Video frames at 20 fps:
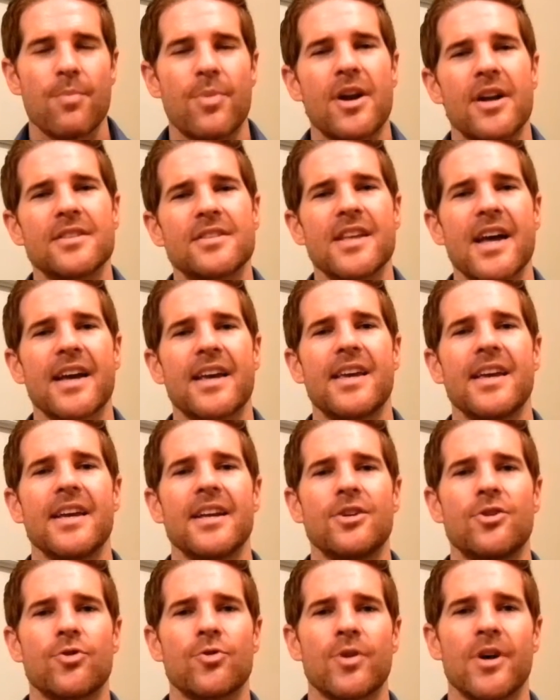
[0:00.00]
But as that
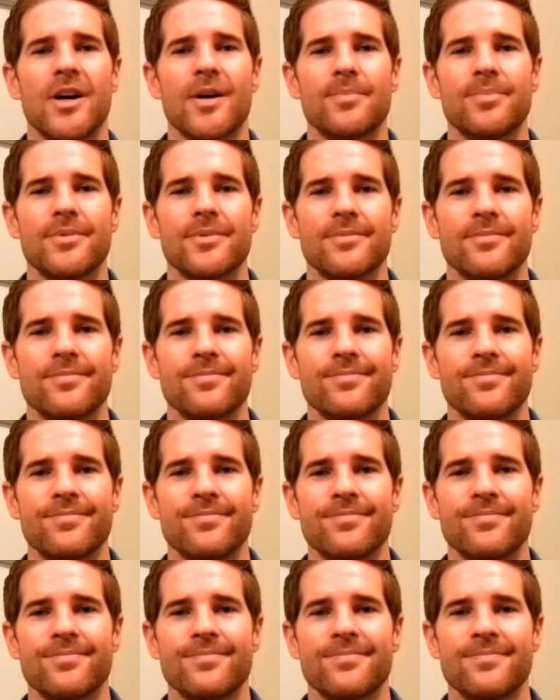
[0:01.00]
kid grew up,
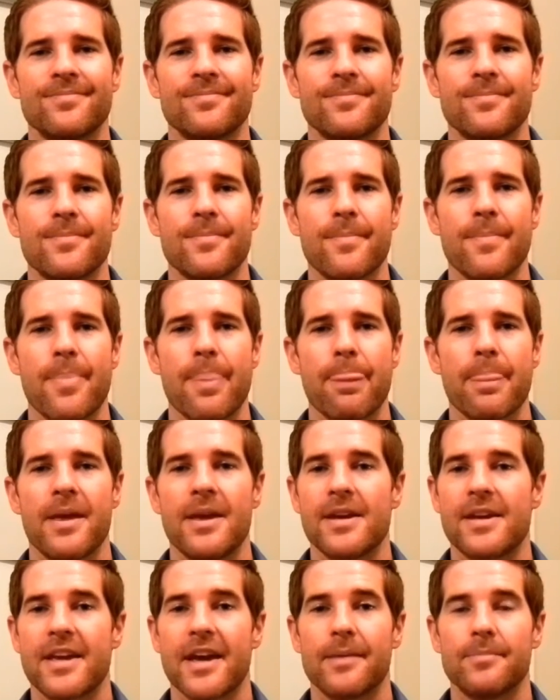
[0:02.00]

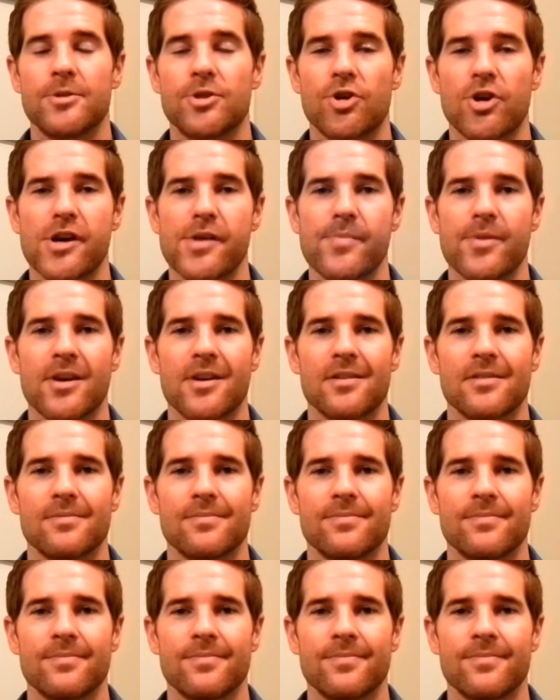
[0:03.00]
he kept dreaming.
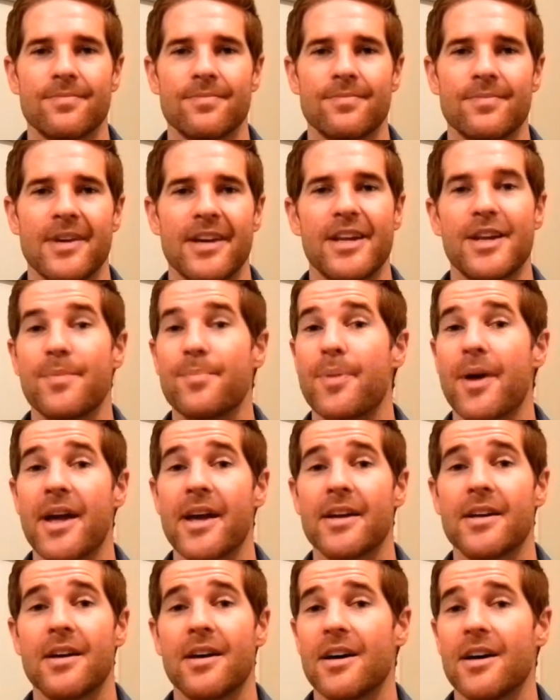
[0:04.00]
He didn't
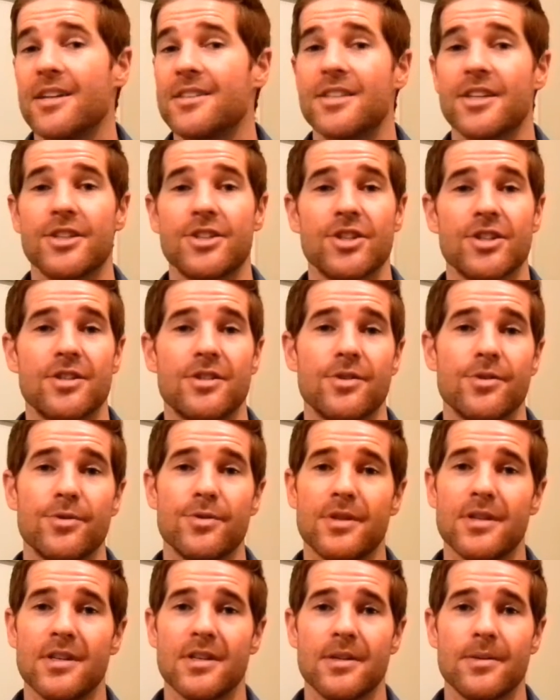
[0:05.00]
pay attention to
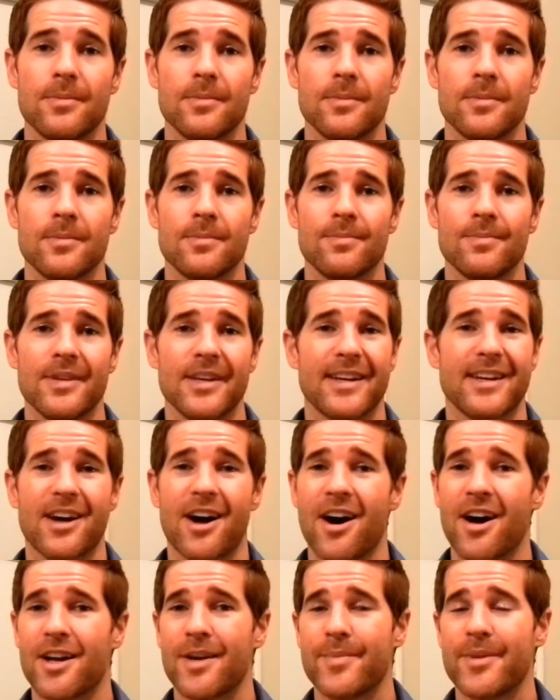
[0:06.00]
the
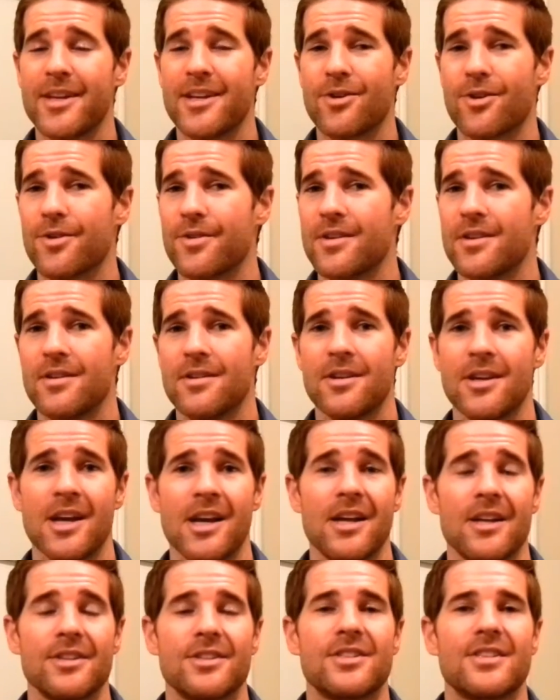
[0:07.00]
economy or the
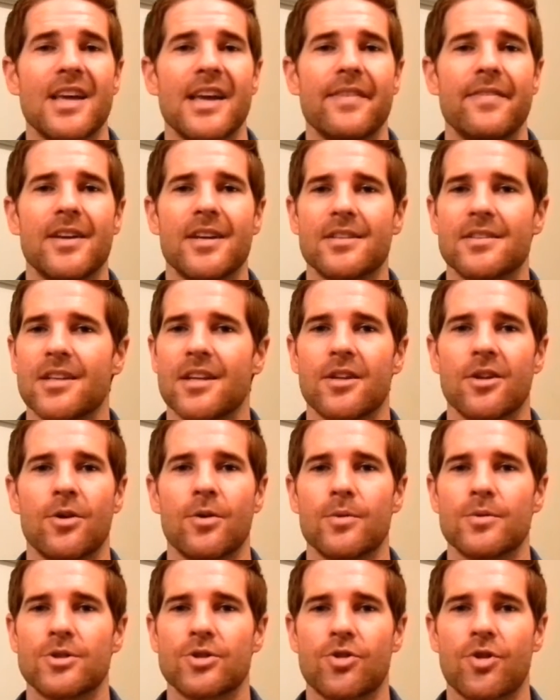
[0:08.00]
savings and
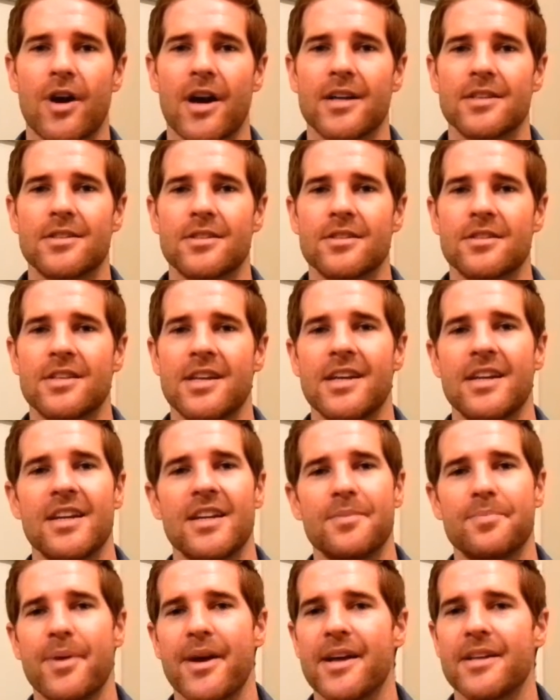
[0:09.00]
loans crisis. He
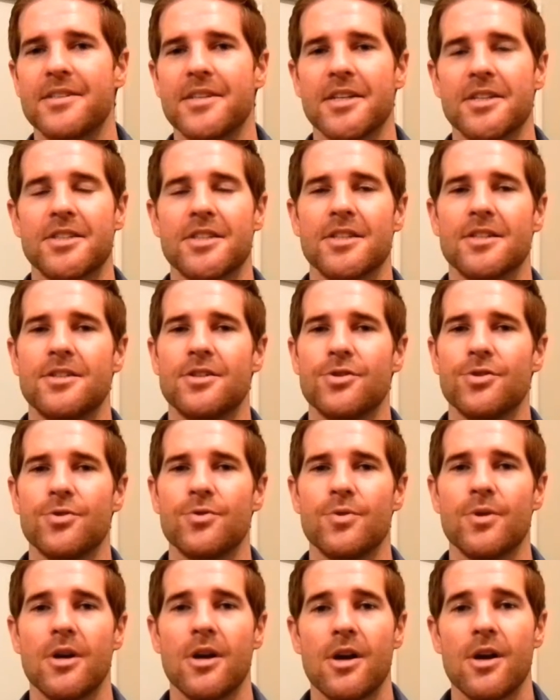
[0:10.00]
didn't pay attention
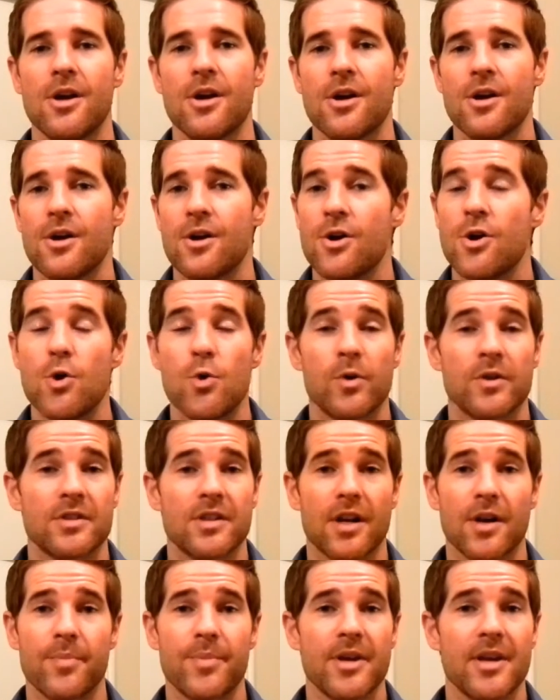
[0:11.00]
to who was
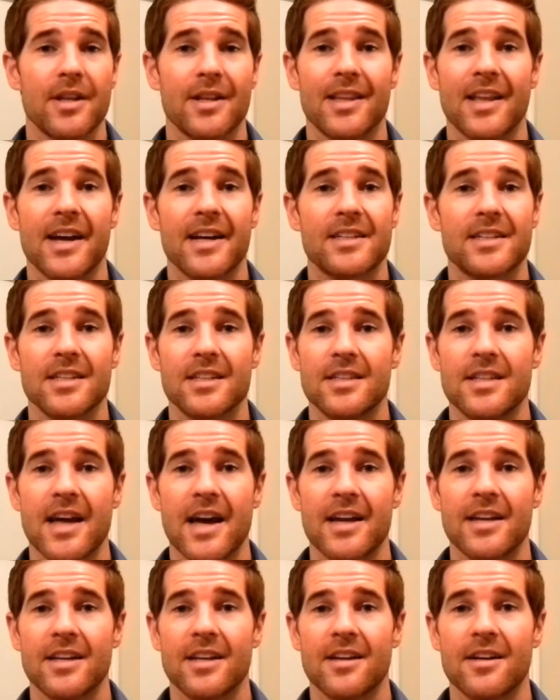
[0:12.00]
going to be elected
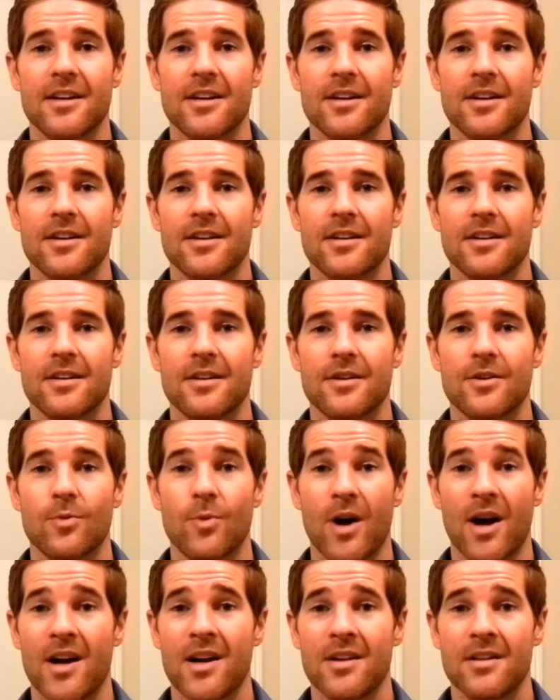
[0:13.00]
that year.
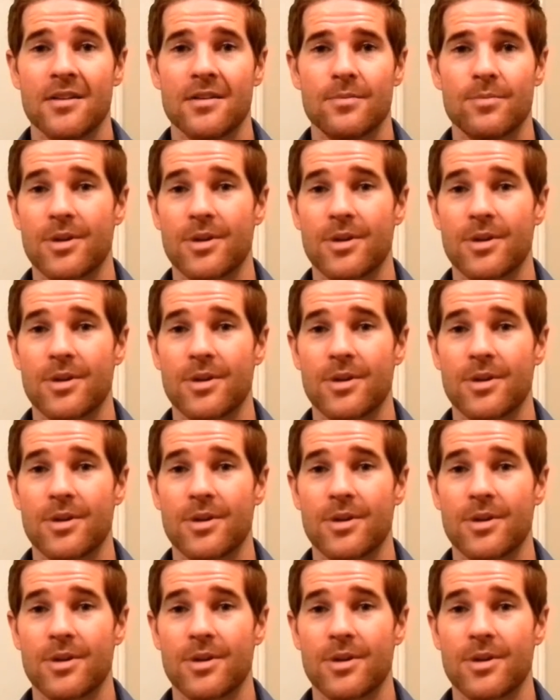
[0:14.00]
Why?